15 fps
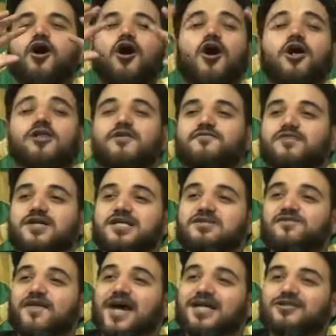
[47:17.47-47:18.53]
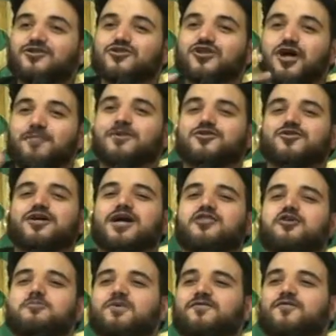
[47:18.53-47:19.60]
all of these factors coming
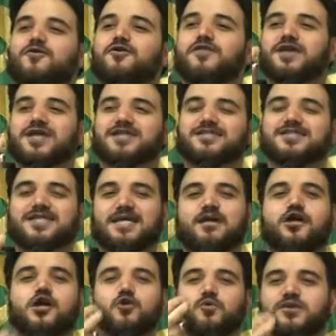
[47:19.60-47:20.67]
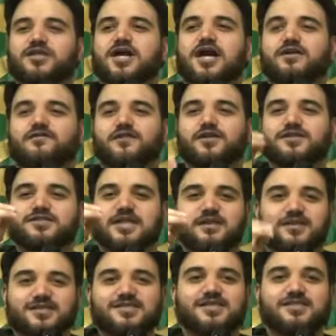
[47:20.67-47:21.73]
together before they can say with confidence
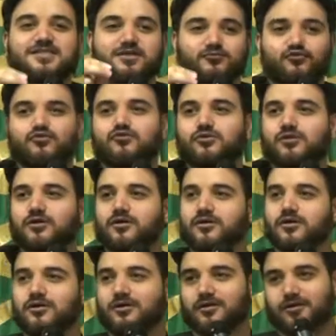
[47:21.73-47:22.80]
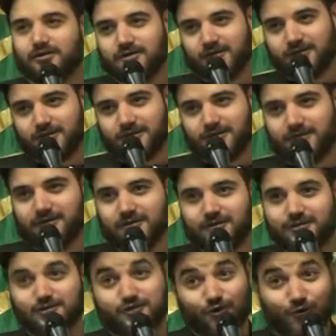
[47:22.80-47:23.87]
that this is the rule.
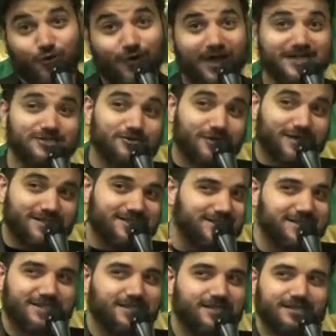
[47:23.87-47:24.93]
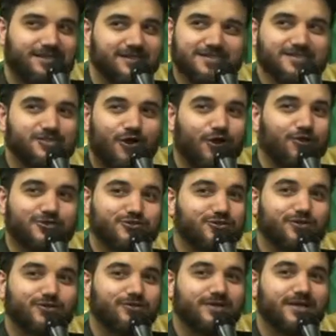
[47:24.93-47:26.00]
So, as you can see, this is
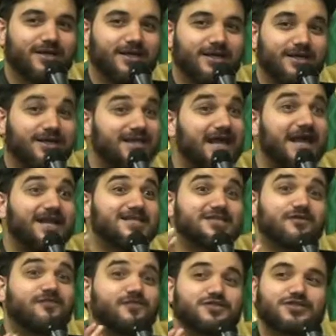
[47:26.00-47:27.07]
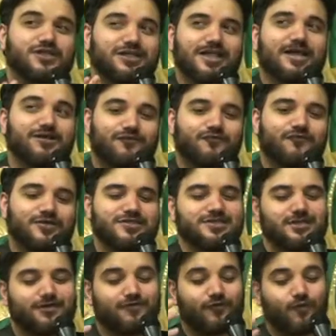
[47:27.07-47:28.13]
also not a sufficient line of
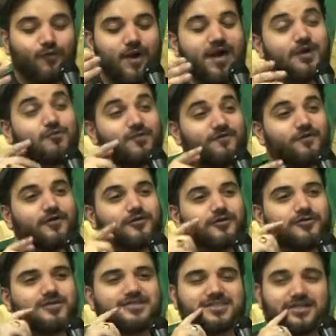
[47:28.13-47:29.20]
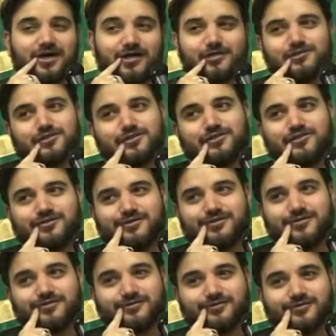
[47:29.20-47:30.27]
reasoning for why we follow these scholars,
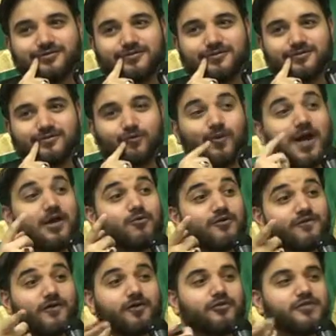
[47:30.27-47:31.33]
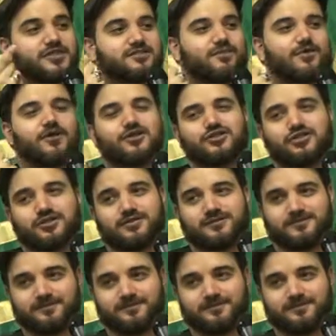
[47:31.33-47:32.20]
why we follow these maraja.